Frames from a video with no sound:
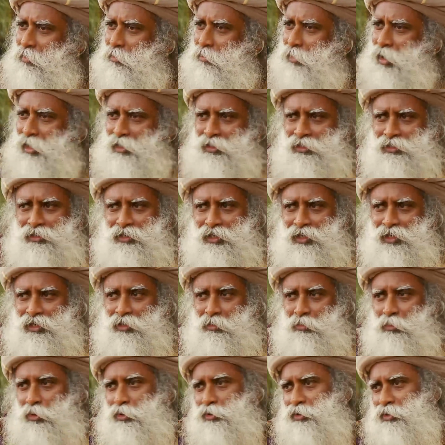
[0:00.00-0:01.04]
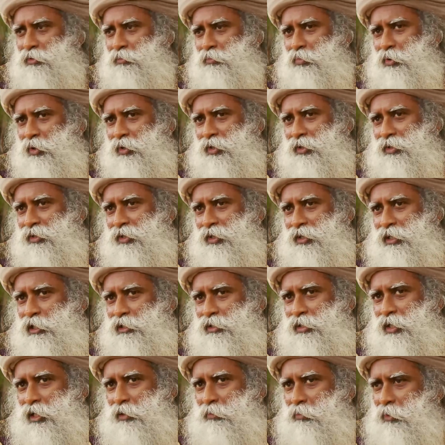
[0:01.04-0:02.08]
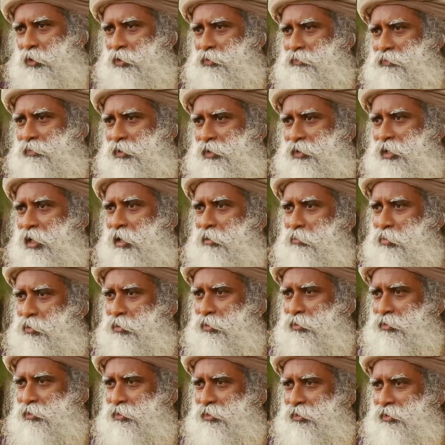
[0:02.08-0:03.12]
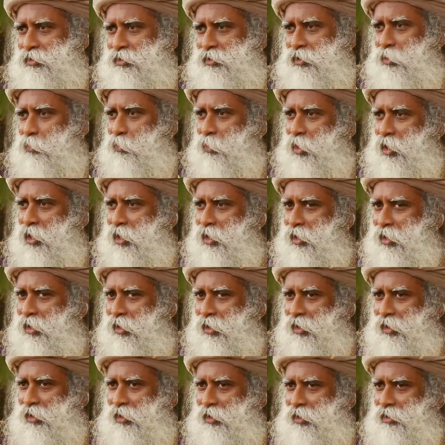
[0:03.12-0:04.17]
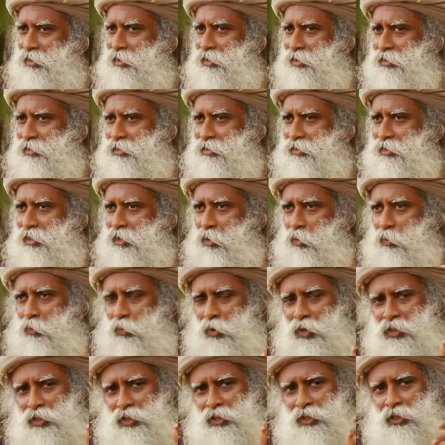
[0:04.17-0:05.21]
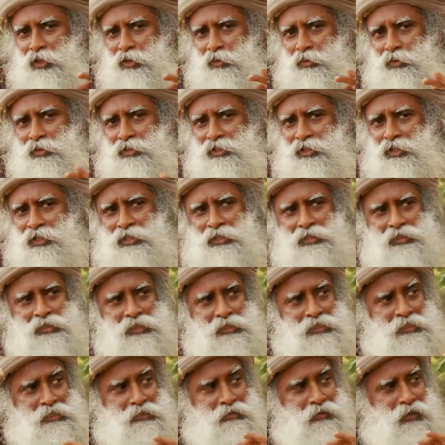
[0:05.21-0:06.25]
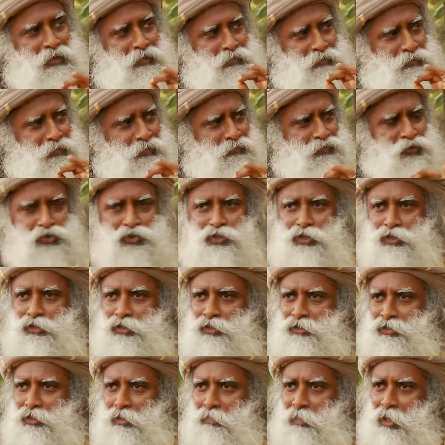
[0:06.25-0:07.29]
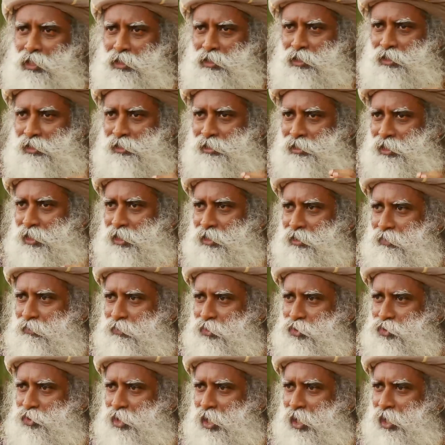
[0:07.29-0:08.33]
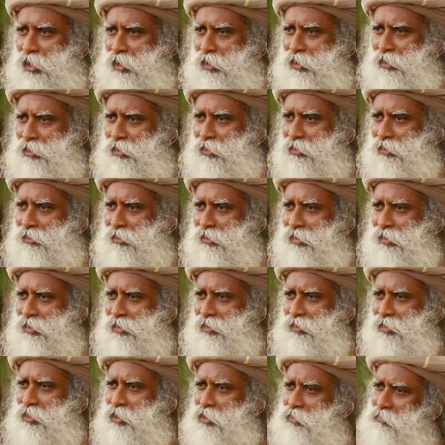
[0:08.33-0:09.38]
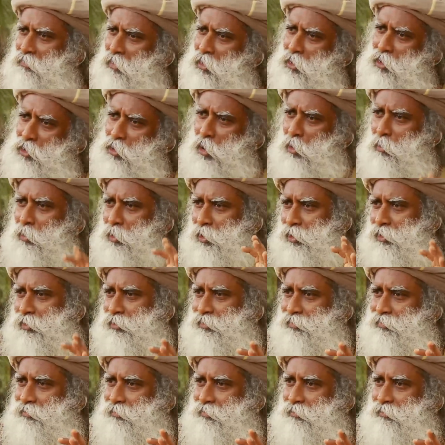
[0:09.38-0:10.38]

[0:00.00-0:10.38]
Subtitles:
But the most important thing is the atmosphere, the ambience, the way it is. One thing you will see is the strength of the children, the mental strength of the child here is phenomenal.